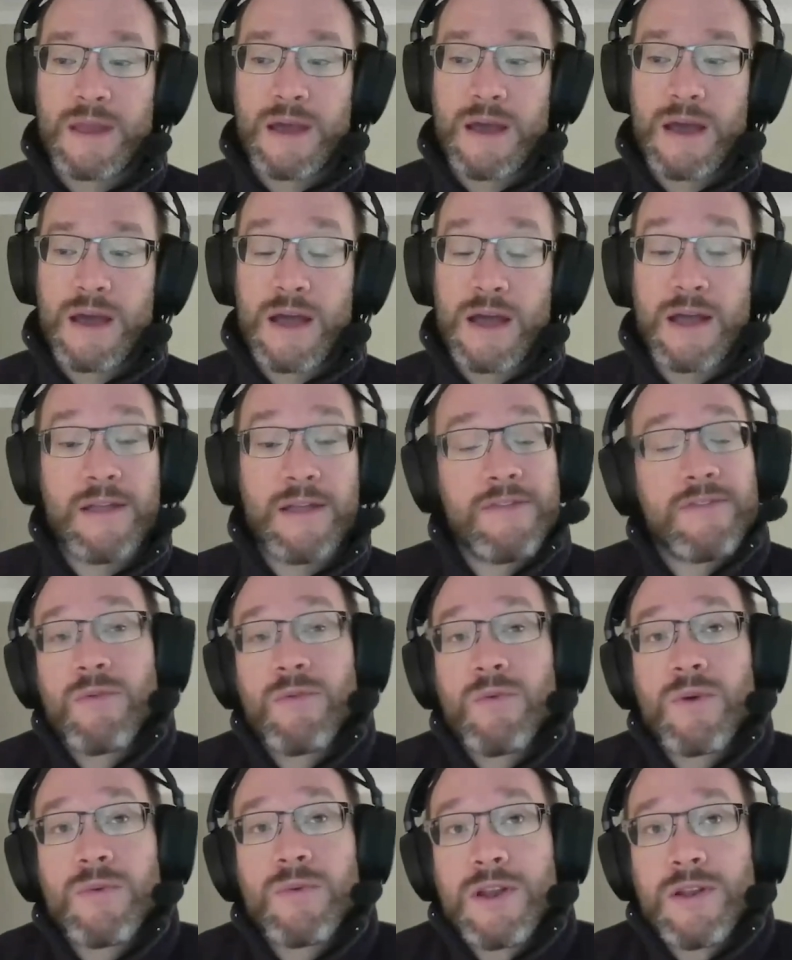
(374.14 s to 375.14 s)
And so
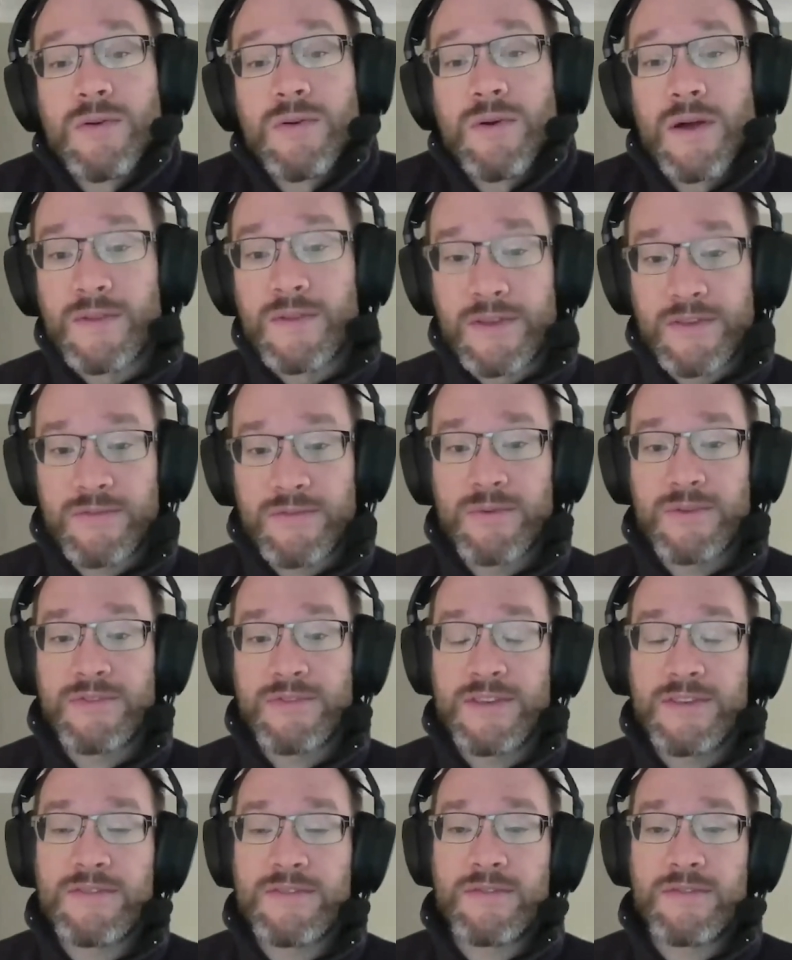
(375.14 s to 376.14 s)
what do we do on this? Well,
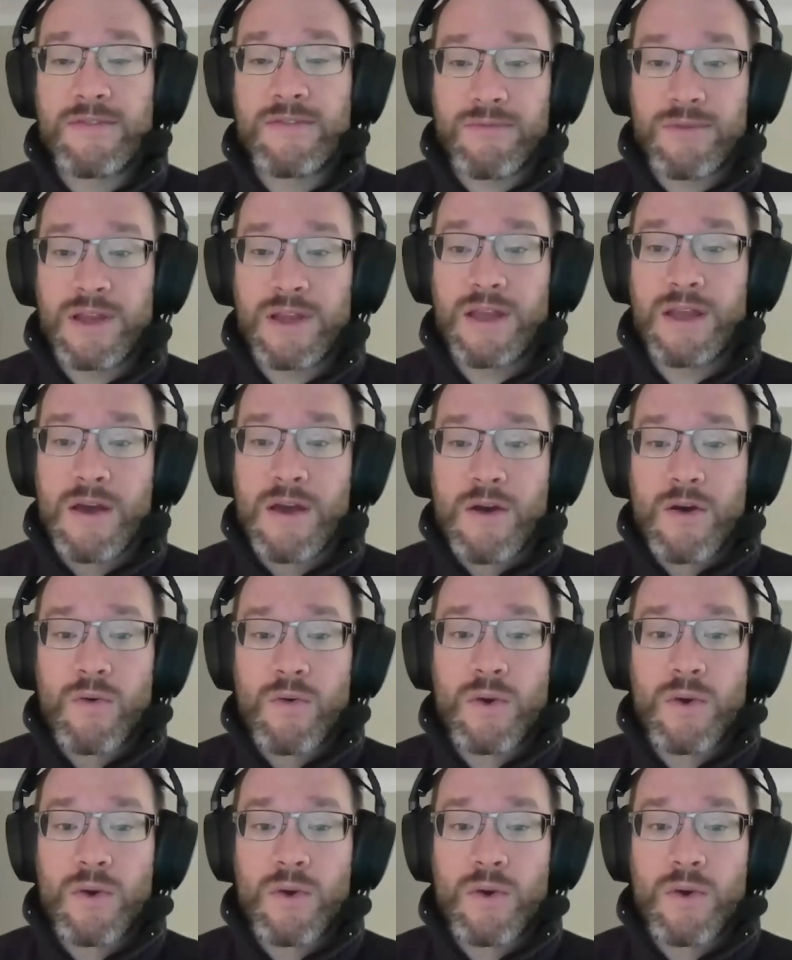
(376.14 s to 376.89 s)
season 3,